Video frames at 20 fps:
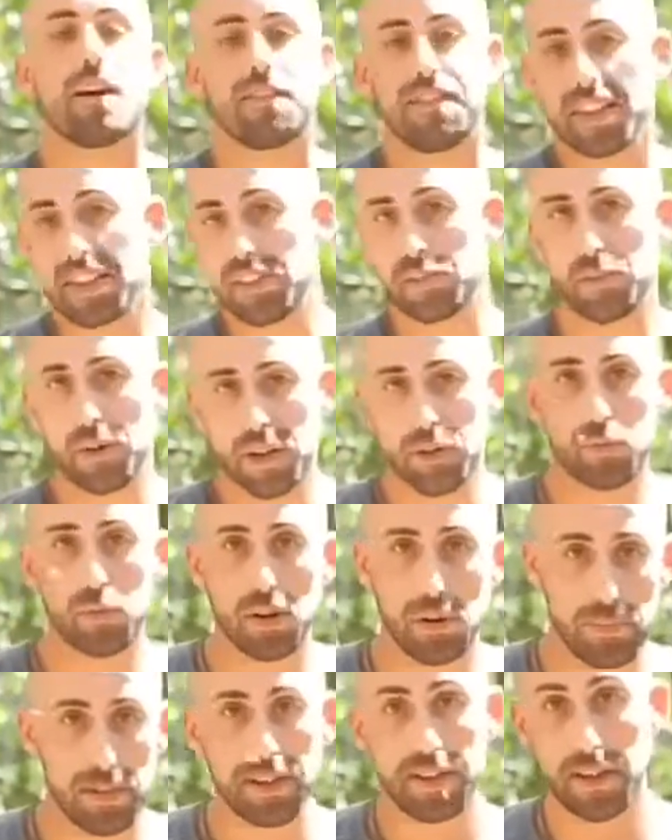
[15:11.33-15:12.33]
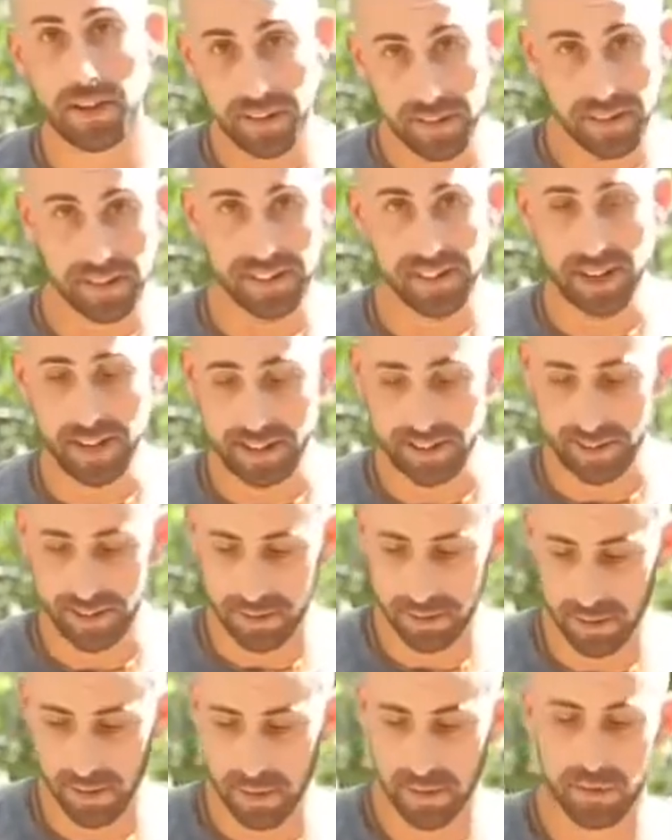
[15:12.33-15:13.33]
Next one will be the other side.
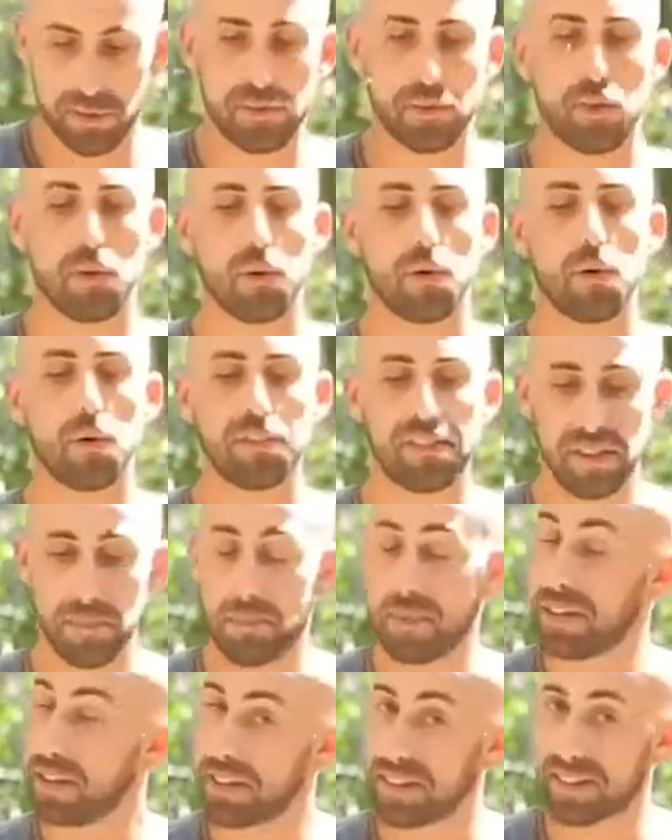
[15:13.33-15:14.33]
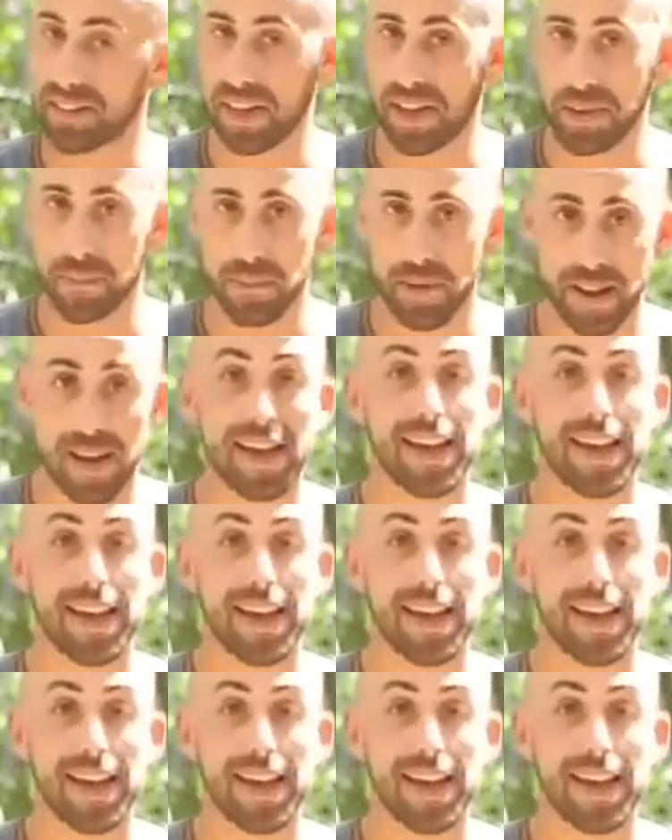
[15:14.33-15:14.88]
So simply the same.